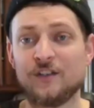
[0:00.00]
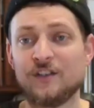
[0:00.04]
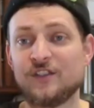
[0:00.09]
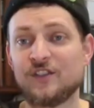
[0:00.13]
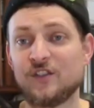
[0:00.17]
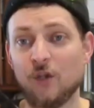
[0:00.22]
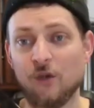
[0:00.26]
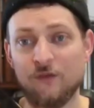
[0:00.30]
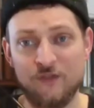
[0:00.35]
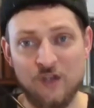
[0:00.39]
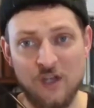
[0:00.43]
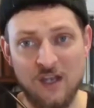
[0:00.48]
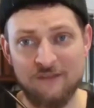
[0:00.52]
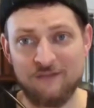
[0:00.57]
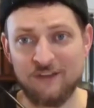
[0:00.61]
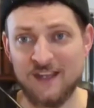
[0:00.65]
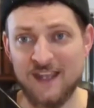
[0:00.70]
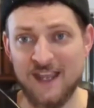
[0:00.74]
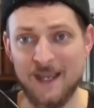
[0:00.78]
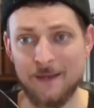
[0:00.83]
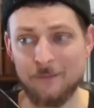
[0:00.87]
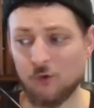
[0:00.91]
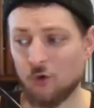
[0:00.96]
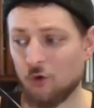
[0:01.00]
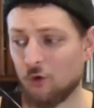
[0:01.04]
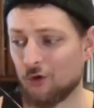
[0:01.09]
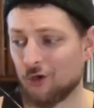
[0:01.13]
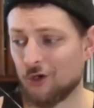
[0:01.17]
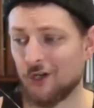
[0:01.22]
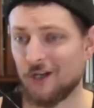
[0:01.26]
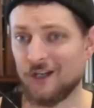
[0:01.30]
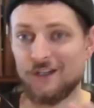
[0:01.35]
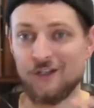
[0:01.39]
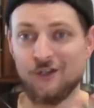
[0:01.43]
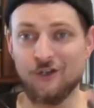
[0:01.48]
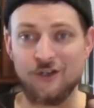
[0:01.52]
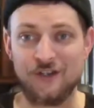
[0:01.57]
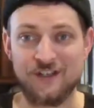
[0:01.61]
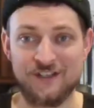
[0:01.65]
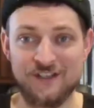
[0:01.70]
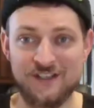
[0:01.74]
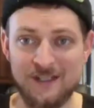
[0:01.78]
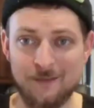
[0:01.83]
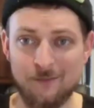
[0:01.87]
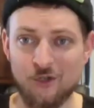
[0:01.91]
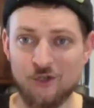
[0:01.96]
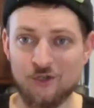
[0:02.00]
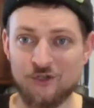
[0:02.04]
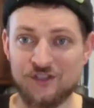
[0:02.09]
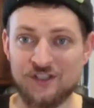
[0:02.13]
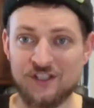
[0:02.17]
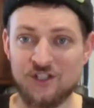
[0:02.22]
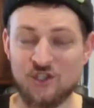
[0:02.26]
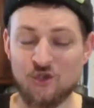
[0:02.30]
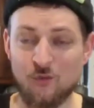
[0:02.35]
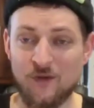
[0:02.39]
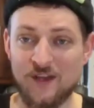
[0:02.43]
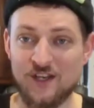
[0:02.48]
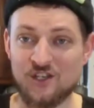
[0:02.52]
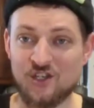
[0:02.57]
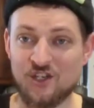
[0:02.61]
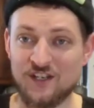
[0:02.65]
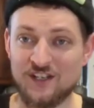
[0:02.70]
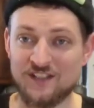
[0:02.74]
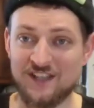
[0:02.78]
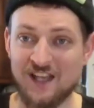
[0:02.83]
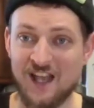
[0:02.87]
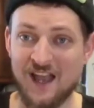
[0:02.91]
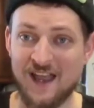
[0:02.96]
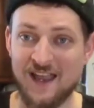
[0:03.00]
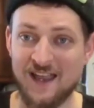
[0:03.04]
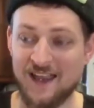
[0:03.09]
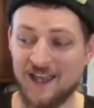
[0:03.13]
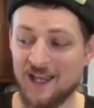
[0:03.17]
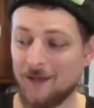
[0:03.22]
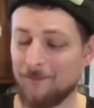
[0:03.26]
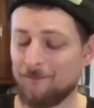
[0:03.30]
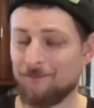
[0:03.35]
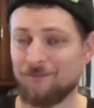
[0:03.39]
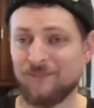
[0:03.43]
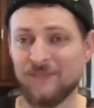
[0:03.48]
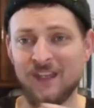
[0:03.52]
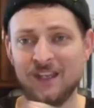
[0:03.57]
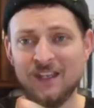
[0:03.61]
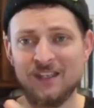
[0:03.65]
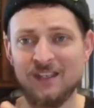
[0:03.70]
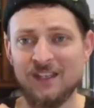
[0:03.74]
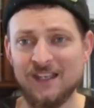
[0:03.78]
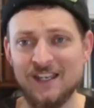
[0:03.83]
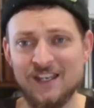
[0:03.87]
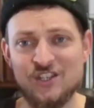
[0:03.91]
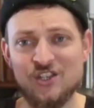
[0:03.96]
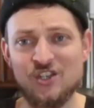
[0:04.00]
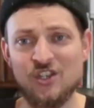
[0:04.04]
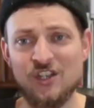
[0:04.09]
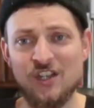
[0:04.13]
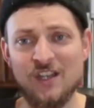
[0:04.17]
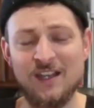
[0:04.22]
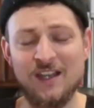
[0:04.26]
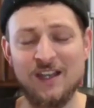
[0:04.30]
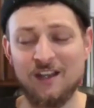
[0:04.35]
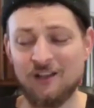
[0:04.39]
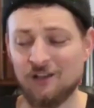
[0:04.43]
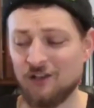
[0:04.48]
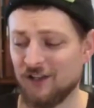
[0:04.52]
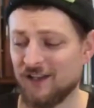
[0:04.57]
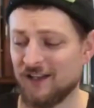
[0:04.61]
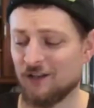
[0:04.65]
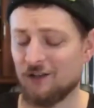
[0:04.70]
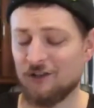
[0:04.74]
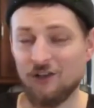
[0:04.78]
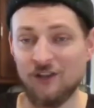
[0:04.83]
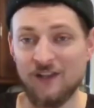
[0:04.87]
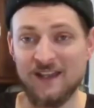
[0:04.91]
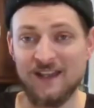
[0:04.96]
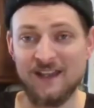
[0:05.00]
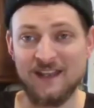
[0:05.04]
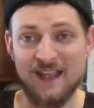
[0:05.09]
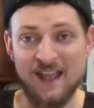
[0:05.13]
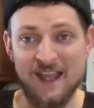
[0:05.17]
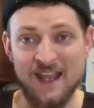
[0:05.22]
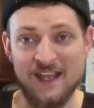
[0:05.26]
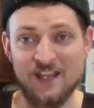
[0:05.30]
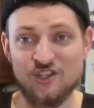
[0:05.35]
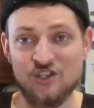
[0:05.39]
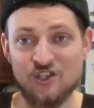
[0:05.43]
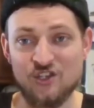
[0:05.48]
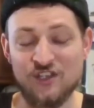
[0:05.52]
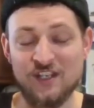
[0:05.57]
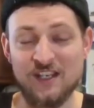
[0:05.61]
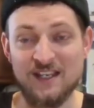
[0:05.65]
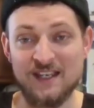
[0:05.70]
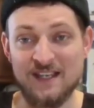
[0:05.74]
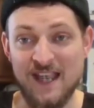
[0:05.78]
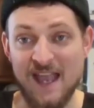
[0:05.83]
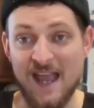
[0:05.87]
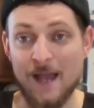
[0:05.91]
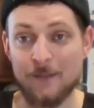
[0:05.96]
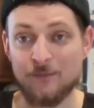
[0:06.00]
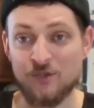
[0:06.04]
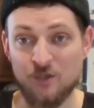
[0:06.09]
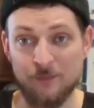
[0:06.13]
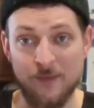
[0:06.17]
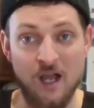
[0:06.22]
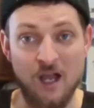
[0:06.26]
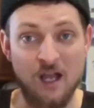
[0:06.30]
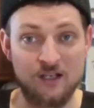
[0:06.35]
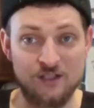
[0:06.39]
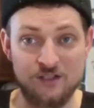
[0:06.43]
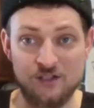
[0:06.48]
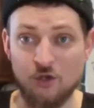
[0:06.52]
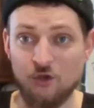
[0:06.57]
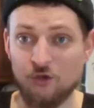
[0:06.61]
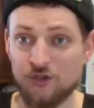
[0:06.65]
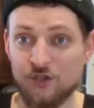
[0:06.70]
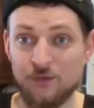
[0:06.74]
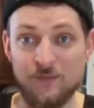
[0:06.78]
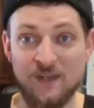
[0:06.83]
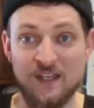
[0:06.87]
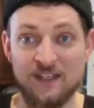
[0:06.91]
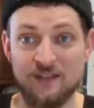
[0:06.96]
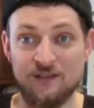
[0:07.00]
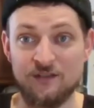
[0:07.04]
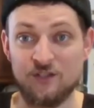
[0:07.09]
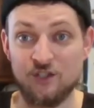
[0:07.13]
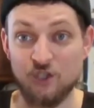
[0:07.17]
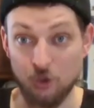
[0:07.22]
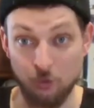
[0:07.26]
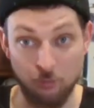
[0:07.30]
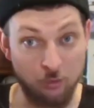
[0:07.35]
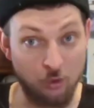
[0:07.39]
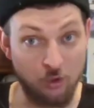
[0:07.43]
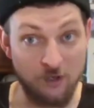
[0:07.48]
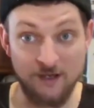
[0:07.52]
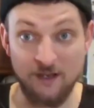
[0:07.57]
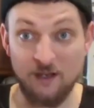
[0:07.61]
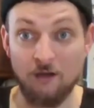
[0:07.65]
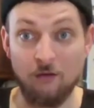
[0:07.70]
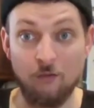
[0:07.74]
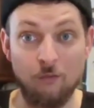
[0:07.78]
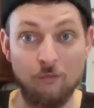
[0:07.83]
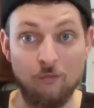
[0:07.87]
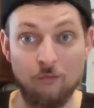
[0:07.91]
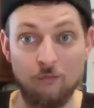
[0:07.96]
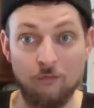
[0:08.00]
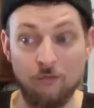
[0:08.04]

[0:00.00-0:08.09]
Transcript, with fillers: So if you have a camcorder and you're in a similar situation as I am, get you a ClearClick HD Capture Box Ultimate 2.0.